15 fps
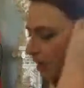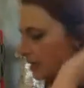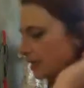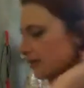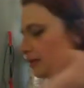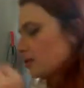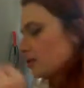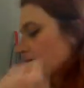is
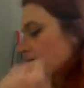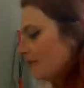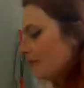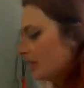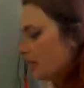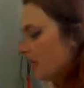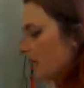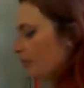they're saving
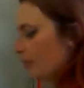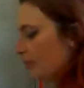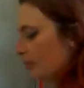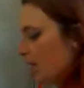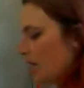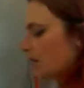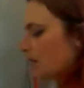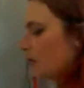up.
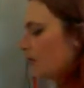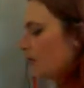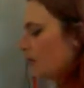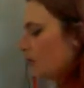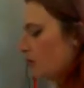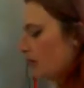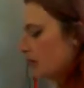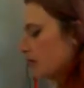So if you hear